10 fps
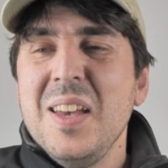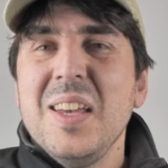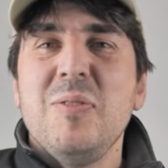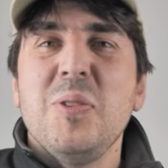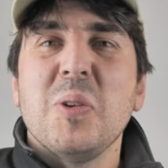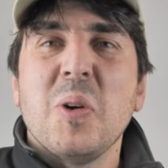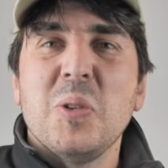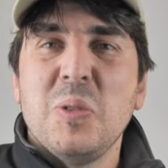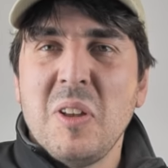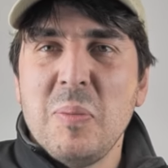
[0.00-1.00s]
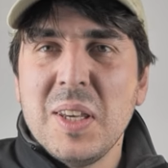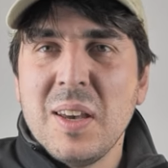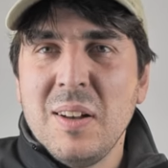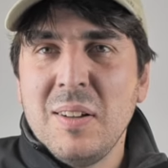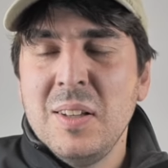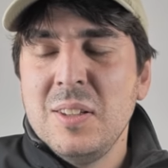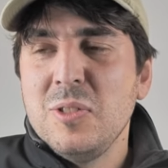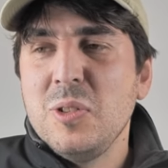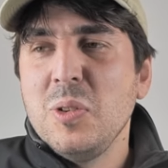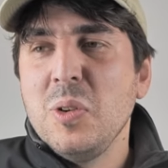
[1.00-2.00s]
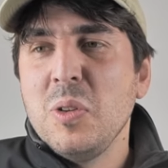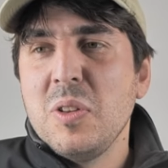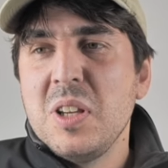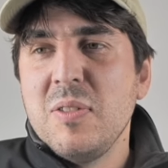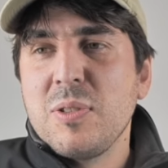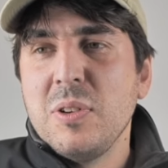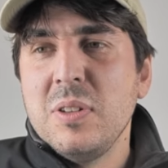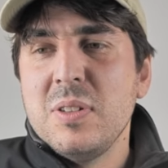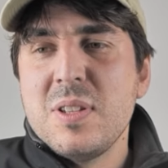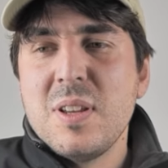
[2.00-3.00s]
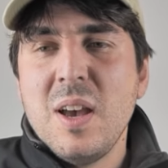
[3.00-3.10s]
If you go to San Miguel to the different